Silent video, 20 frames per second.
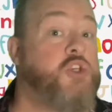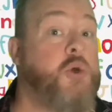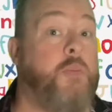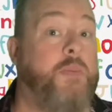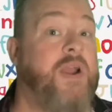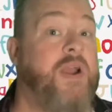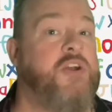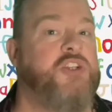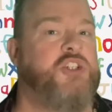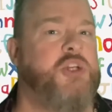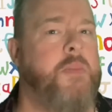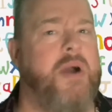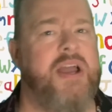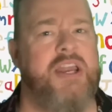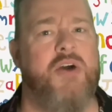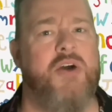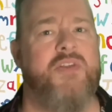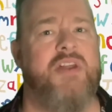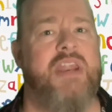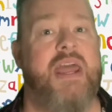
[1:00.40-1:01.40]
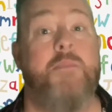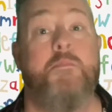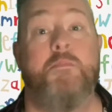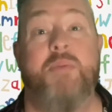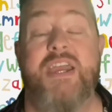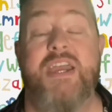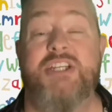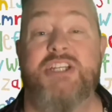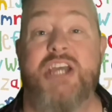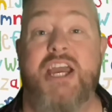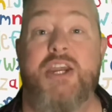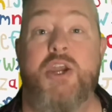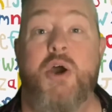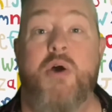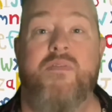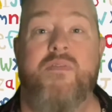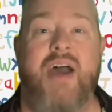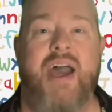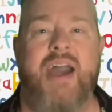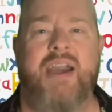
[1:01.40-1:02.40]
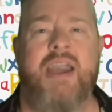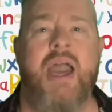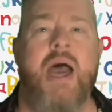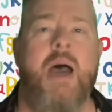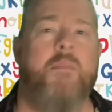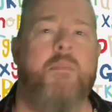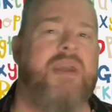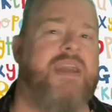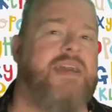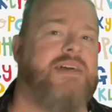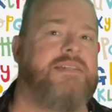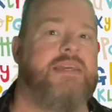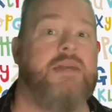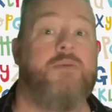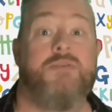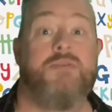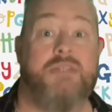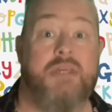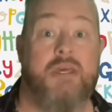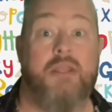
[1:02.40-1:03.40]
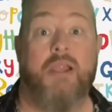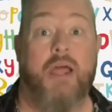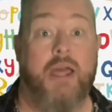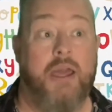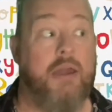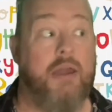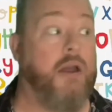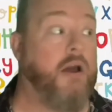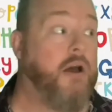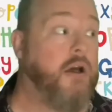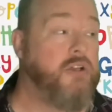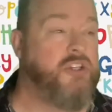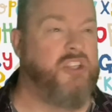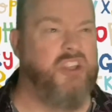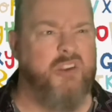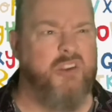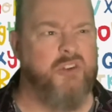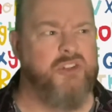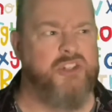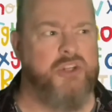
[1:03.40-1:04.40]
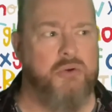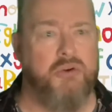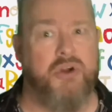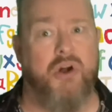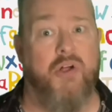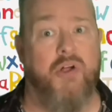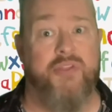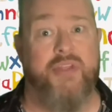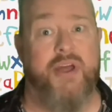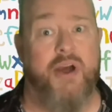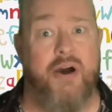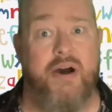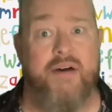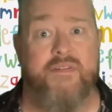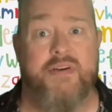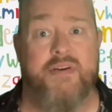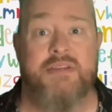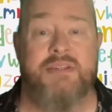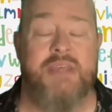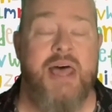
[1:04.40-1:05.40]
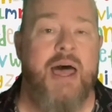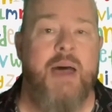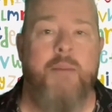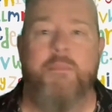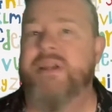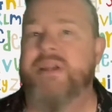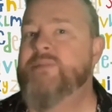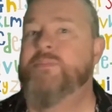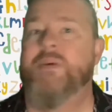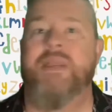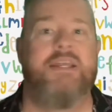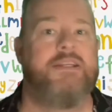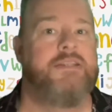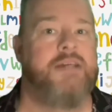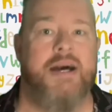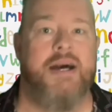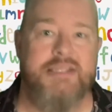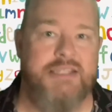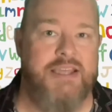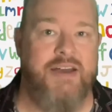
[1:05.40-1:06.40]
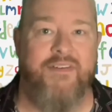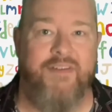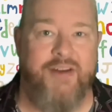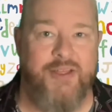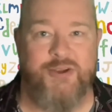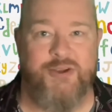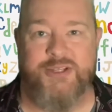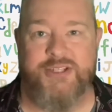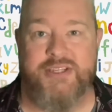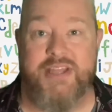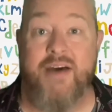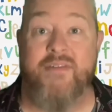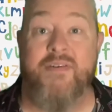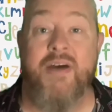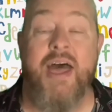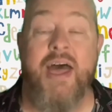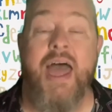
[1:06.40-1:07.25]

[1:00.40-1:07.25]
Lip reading: parents, you might know the name B.J. Novak because he was in like a little show called The Office, but he's been in tons of other stuff.